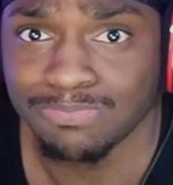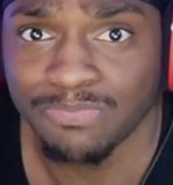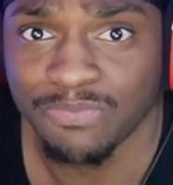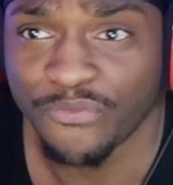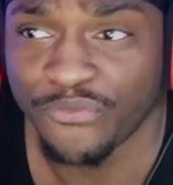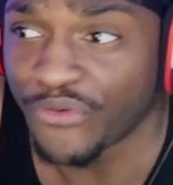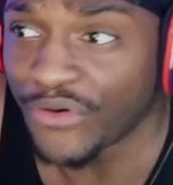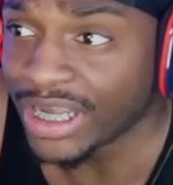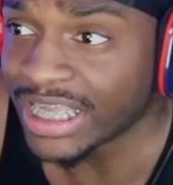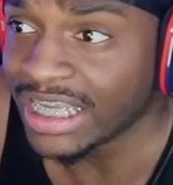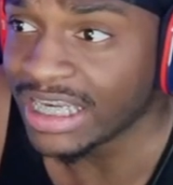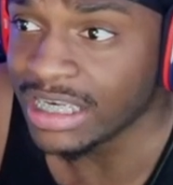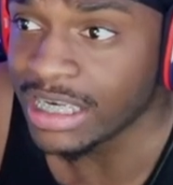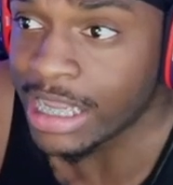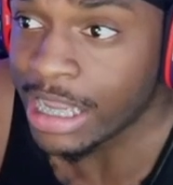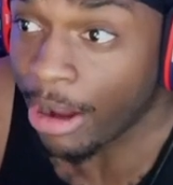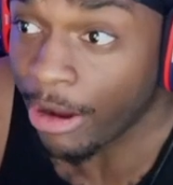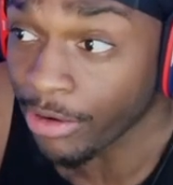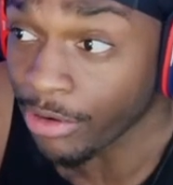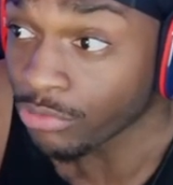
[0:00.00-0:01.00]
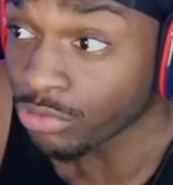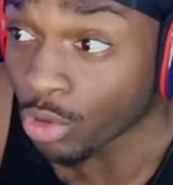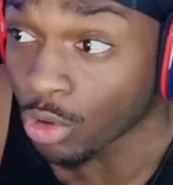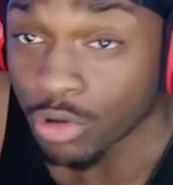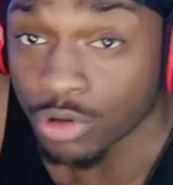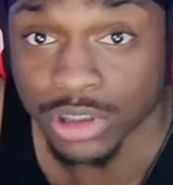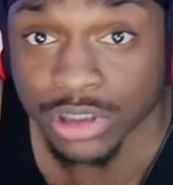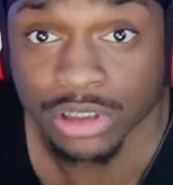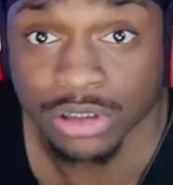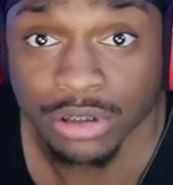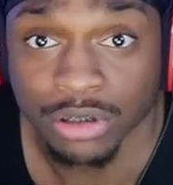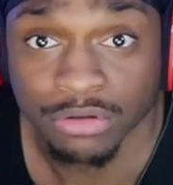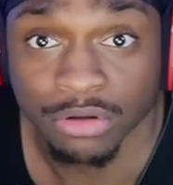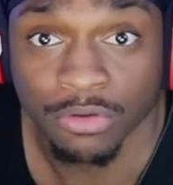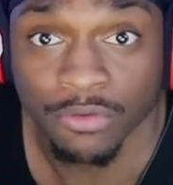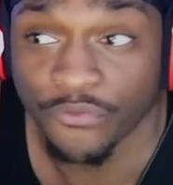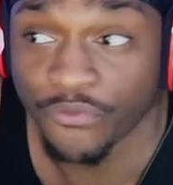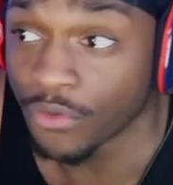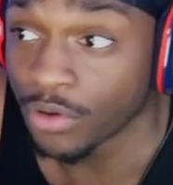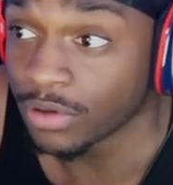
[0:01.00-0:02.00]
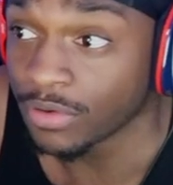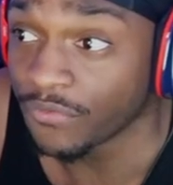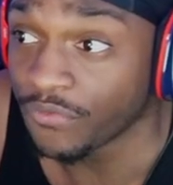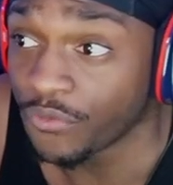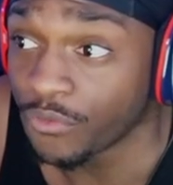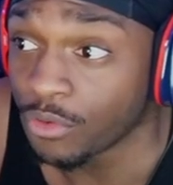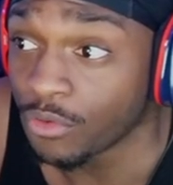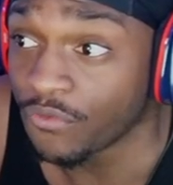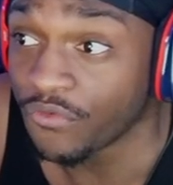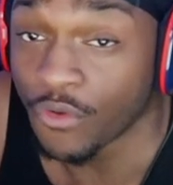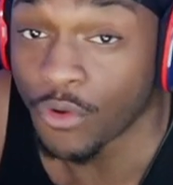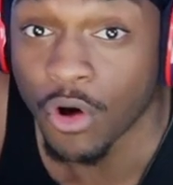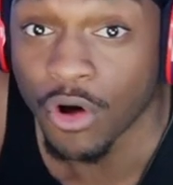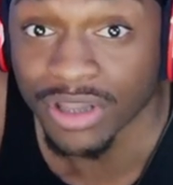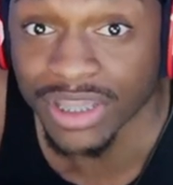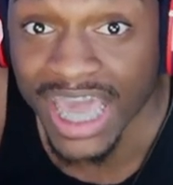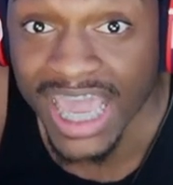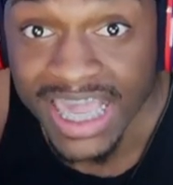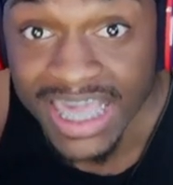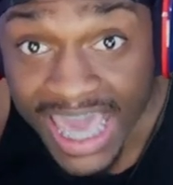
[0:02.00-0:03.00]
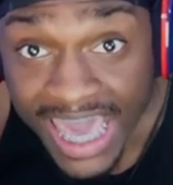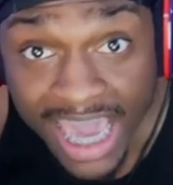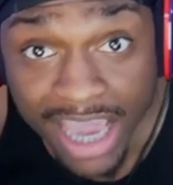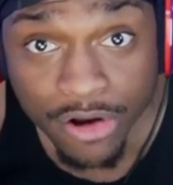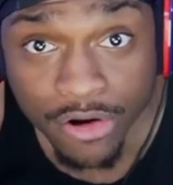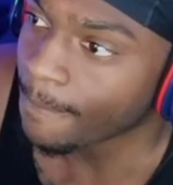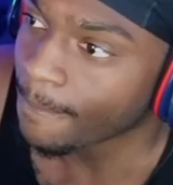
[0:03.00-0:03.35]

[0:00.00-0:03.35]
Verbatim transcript: fucking Neanderthals for for for all they care.